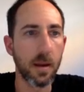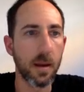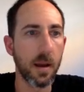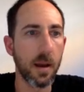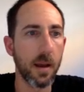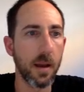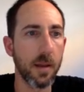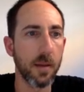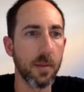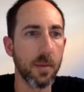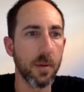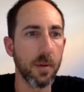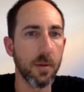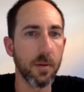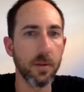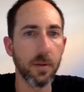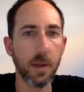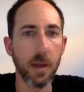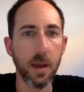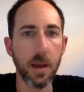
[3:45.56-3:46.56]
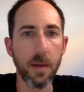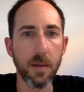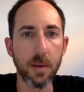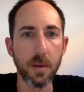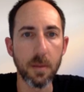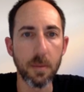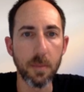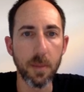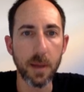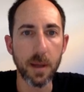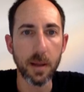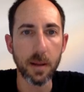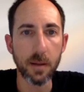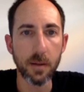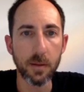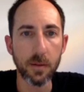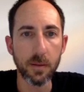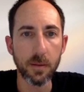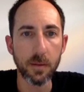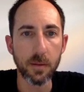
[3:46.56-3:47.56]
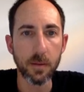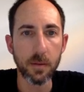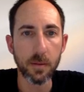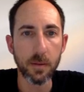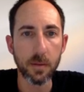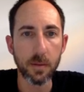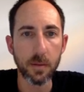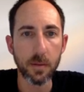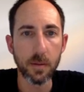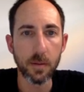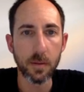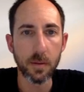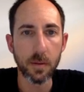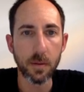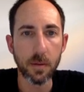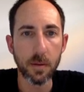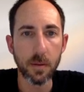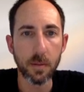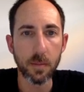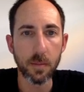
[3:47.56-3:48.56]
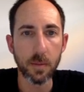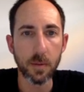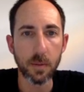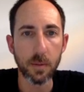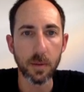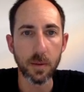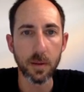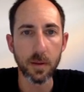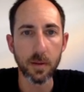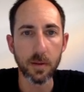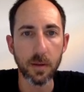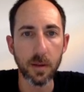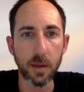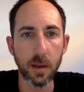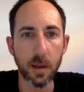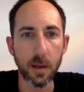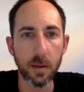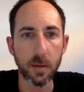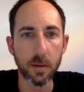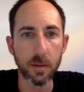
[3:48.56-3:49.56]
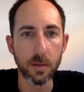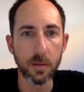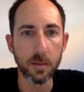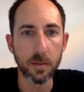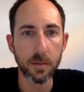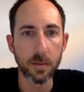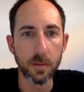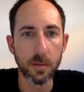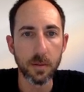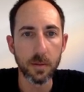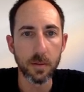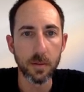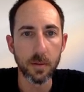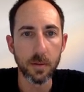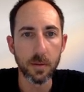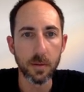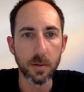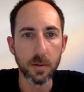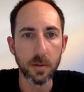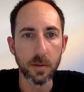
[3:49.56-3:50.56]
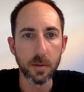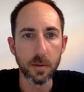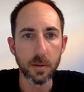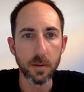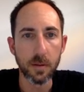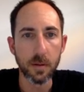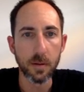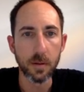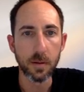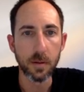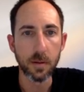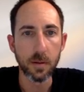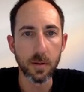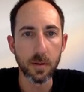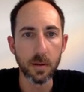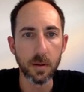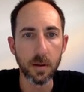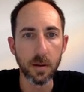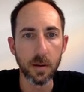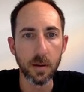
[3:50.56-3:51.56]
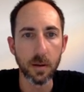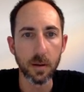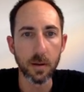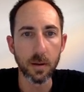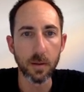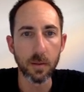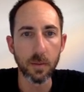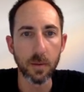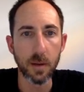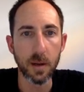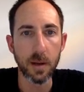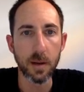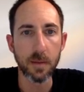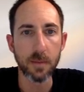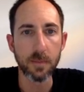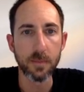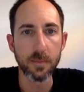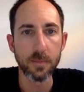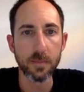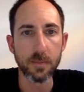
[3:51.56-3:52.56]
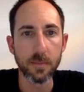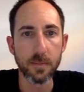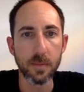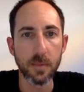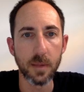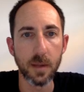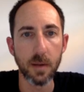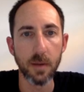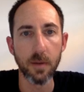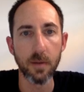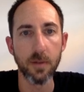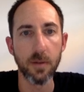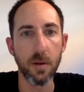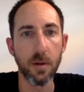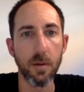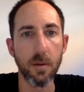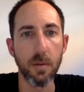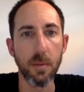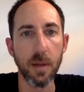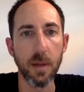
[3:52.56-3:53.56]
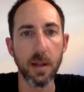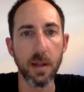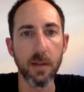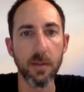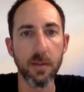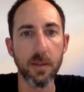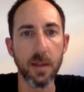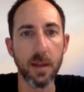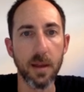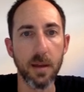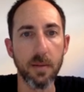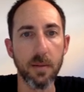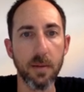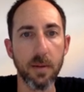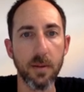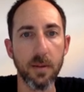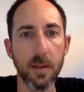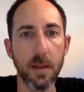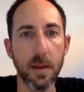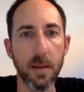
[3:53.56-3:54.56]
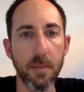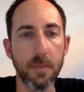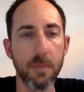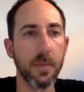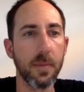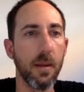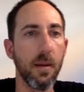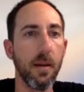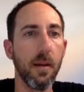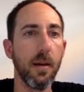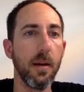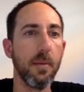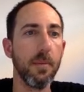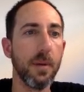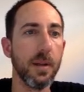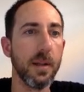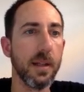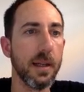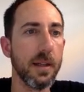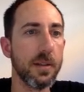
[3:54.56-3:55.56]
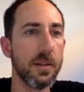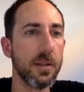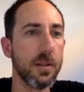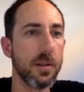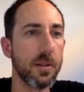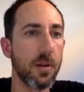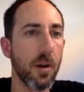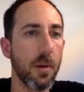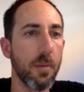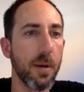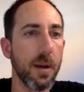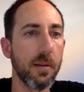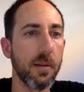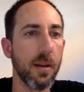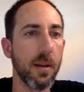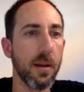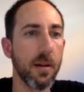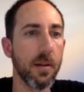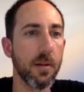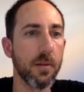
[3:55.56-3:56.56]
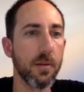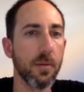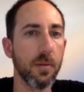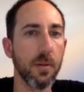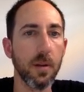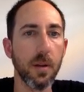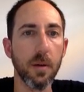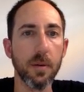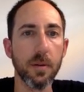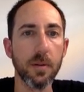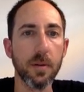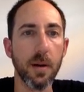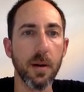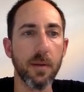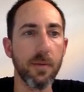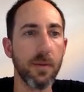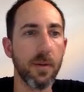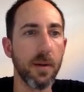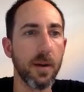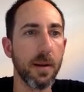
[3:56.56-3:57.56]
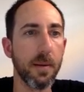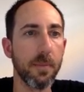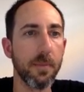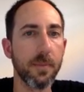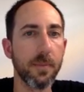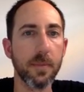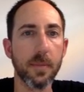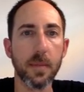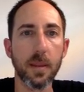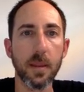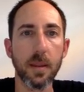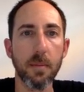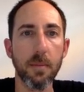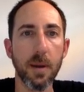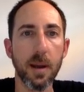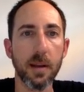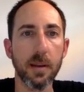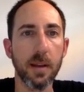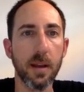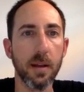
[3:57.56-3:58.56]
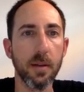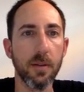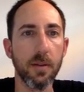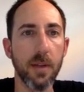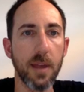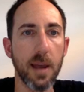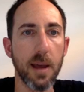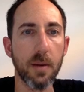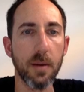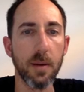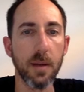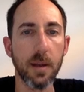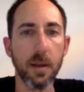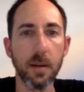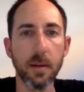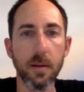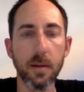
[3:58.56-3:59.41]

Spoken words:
And then we also have an imbalance between this candle and, well, there is no imbalance there, is there? But let's just go back down onto a lower time frame, back down to the hourly,